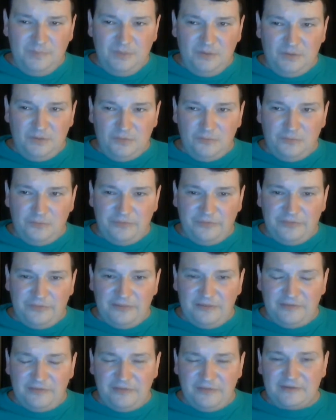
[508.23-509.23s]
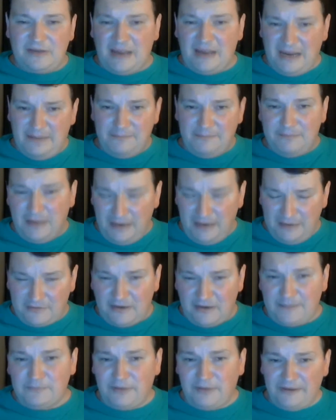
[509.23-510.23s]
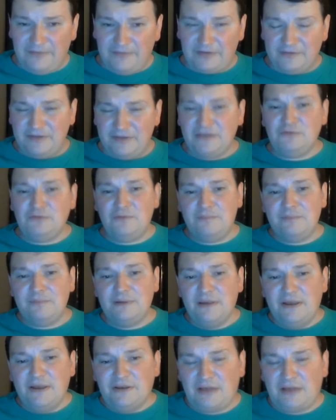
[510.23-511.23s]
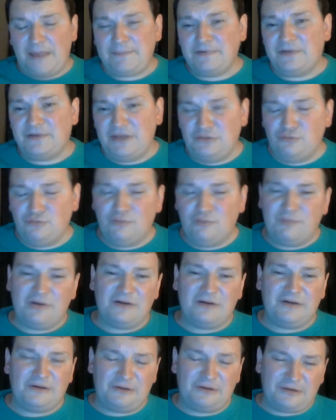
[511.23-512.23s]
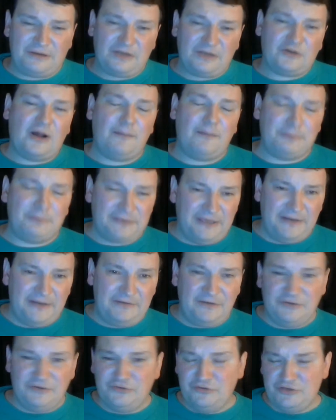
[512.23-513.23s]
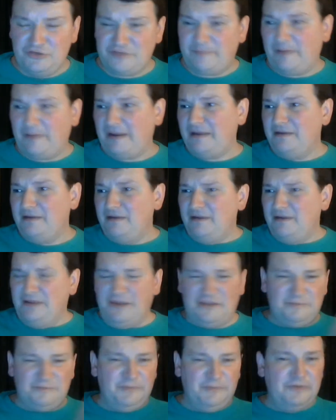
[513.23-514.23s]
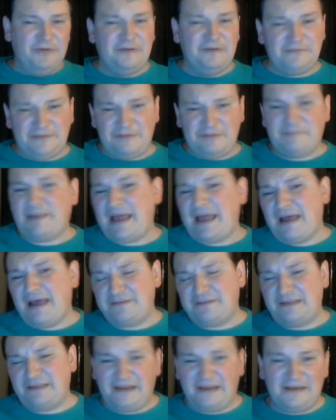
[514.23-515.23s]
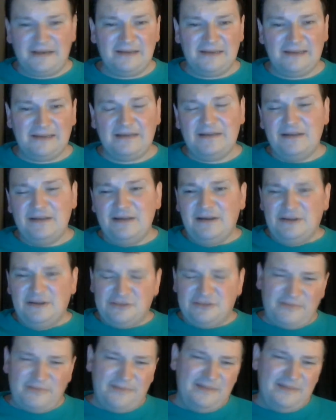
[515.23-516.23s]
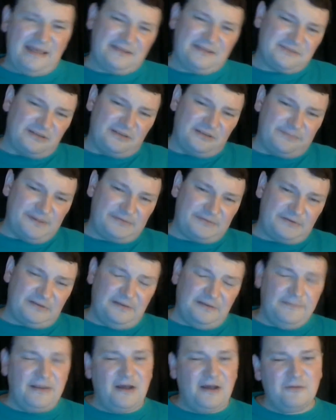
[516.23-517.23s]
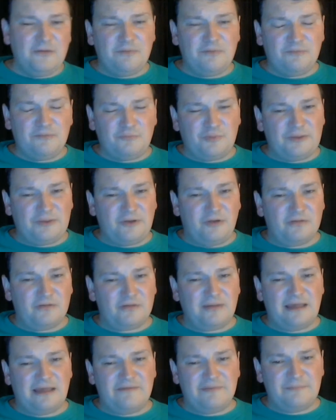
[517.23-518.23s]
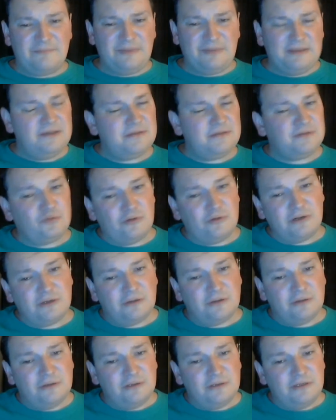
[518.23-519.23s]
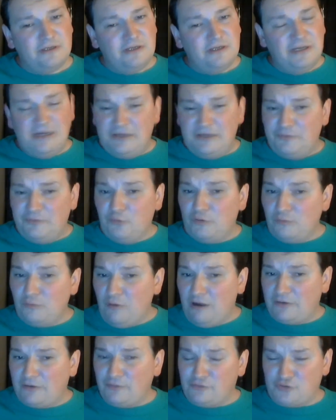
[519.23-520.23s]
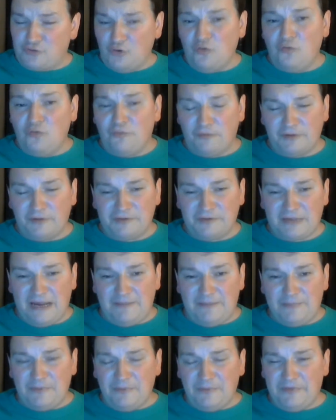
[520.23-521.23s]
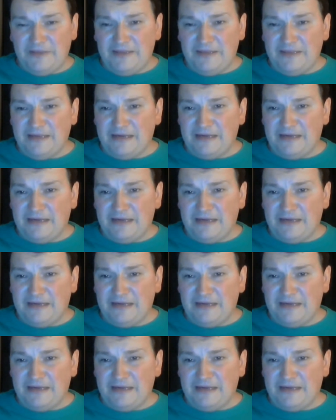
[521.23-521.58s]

timeline, the time continuum are kind of complicated to do just by experiencing the past again and again. So maybe that's not the best idea. But how about we could also have it be historical? Lore Walker Cho, for example, the